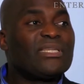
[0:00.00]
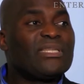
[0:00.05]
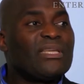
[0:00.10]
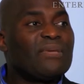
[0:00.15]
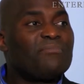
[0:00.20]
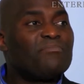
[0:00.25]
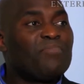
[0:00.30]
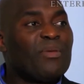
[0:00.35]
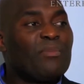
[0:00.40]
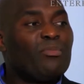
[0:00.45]
see
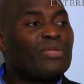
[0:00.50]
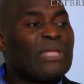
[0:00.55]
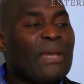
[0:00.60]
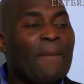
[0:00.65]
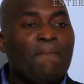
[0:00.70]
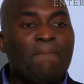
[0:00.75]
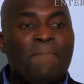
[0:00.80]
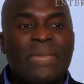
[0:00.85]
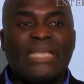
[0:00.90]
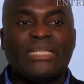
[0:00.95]
that people
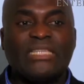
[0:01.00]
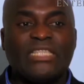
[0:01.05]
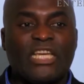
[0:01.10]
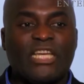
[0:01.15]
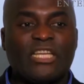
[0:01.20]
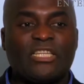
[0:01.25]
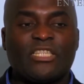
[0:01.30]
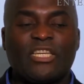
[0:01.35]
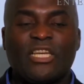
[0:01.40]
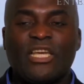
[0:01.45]
that make
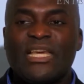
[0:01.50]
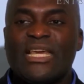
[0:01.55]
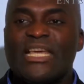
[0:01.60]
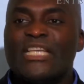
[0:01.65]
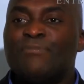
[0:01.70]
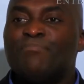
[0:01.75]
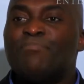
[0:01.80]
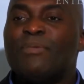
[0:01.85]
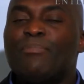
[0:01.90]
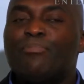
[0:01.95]
change
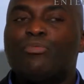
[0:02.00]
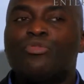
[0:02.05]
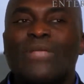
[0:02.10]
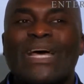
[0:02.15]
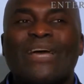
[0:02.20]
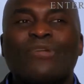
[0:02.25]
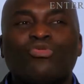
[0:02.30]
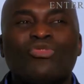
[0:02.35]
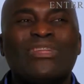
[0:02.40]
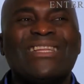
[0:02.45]
is people
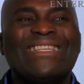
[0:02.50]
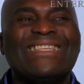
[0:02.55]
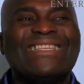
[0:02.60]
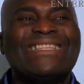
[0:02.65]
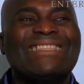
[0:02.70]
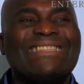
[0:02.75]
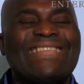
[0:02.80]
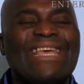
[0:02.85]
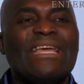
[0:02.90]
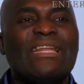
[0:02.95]
that really
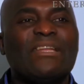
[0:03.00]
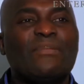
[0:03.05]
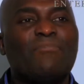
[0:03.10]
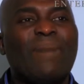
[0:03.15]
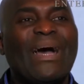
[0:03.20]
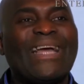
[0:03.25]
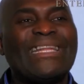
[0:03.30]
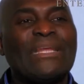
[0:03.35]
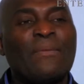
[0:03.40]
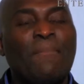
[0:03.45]
stand
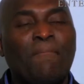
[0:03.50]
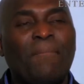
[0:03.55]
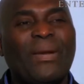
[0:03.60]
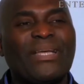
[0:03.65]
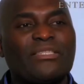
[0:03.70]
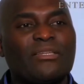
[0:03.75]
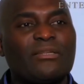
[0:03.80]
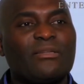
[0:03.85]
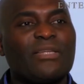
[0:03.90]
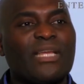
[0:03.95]
by the
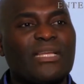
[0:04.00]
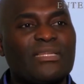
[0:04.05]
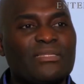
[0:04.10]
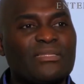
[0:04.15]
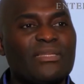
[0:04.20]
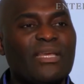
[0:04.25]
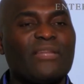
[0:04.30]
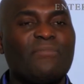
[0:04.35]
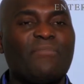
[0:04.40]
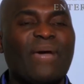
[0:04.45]
passion, that
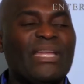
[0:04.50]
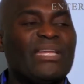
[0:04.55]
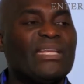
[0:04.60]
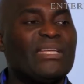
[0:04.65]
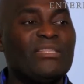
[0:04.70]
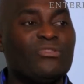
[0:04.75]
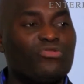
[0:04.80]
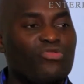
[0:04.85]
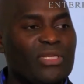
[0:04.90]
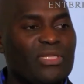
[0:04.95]
stand by the
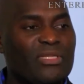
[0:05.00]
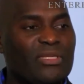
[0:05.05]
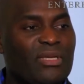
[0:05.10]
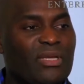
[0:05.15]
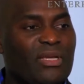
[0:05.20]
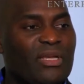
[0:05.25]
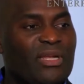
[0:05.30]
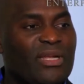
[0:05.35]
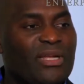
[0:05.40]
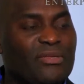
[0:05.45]
interest.
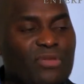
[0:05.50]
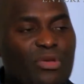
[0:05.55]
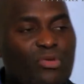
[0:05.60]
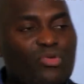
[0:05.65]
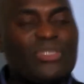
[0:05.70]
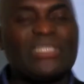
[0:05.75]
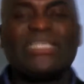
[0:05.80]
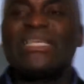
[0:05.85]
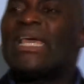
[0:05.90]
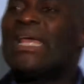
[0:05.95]
That's why
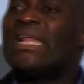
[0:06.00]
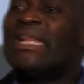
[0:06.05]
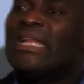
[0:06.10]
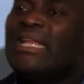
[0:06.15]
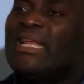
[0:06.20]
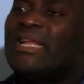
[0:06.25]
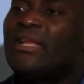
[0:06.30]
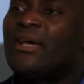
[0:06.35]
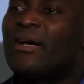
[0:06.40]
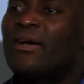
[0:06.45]
we see a
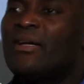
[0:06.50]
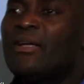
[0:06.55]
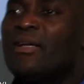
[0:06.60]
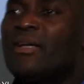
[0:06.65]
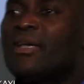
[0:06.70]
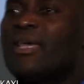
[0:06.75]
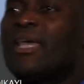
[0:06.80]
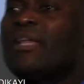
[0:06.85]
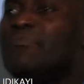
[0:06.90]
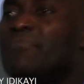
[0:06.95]
leader
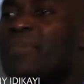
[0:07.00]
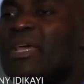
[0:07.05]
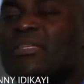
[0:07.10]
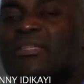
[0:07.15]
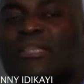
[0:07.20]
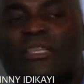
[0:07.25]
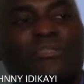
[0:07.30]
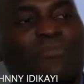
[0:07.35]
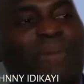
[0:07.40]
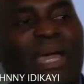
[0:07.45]
can make
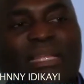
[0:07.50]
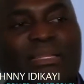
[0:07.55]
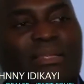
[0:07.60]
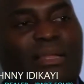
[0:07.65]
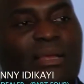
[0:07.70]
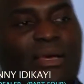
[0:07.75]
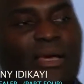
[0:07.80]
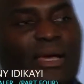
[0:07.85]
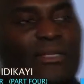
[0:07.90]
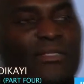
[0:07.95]
change by
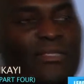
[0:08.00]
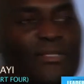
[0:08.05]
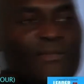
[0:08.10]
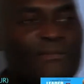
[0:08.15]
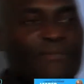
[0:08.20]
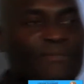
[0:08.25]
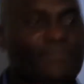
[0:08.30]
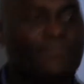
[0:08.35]
ideal account.